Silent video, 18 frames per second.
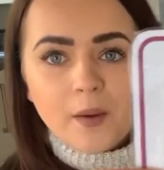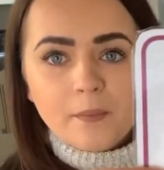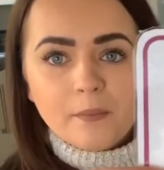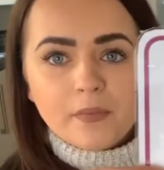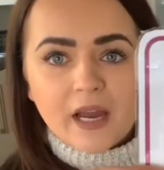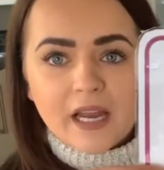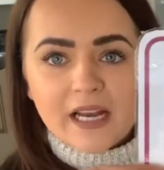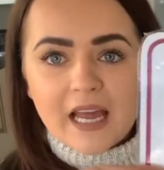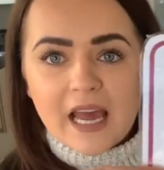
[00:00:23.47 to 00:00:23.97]

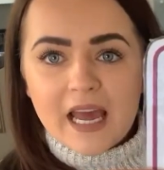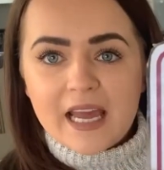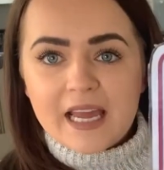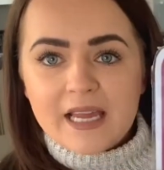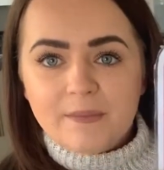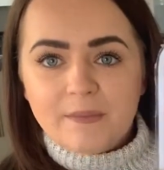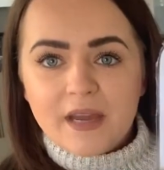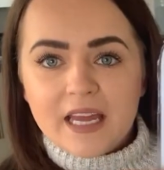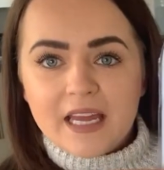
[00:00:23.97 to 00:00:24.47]
My
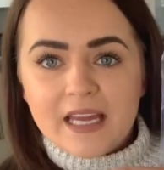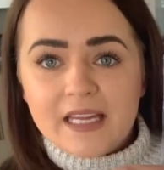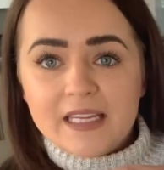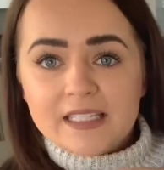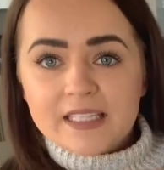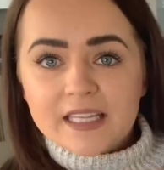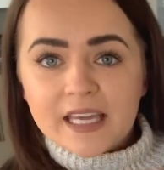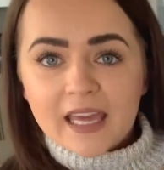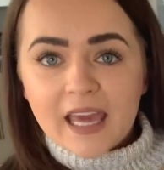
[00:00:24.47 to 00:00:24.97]
name
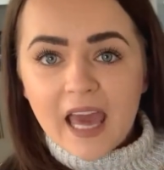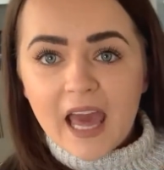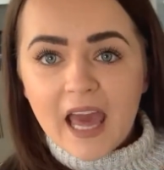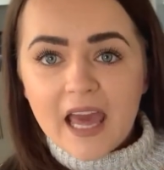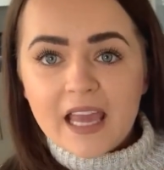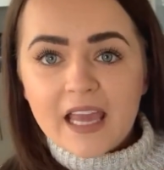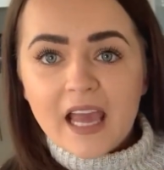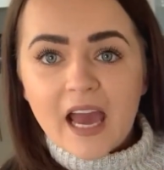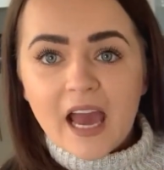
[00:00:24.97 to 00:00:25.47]
is
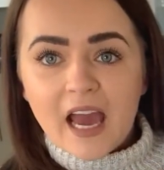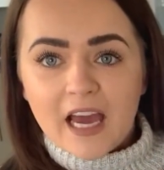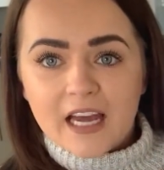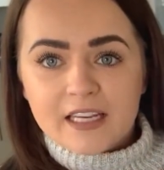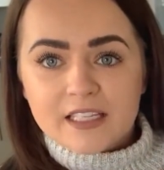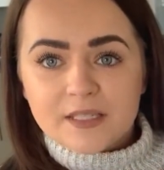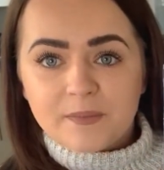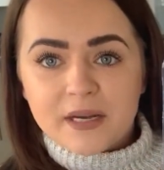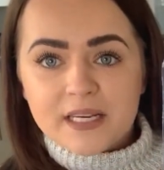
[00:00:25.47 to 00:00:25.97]
K
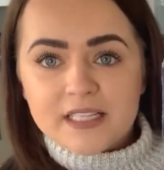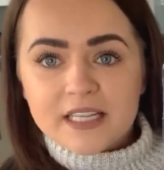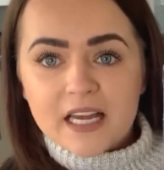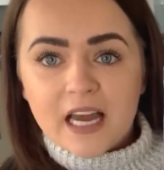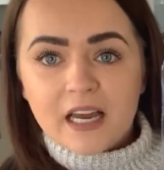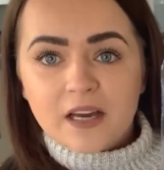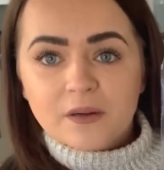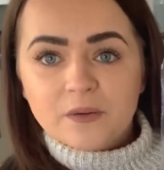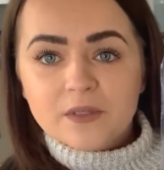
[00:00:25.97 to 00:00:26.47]
and my
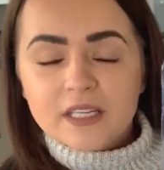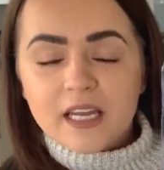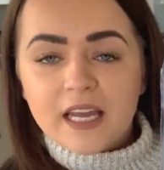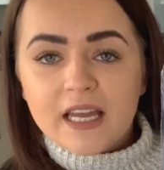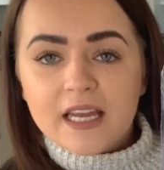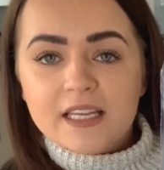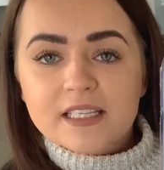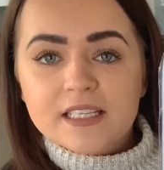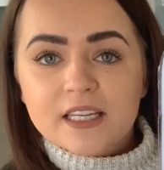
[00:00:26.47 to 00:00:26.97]
sound
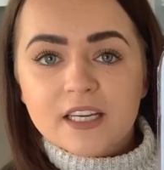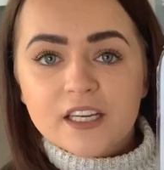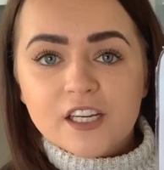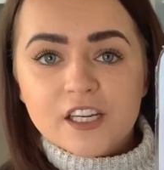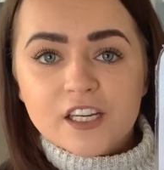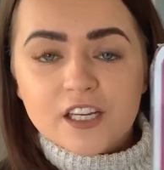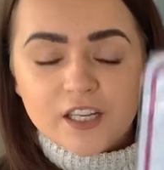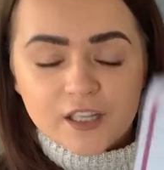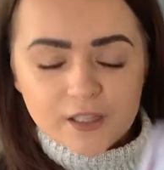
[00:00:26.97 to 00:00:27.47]
is K.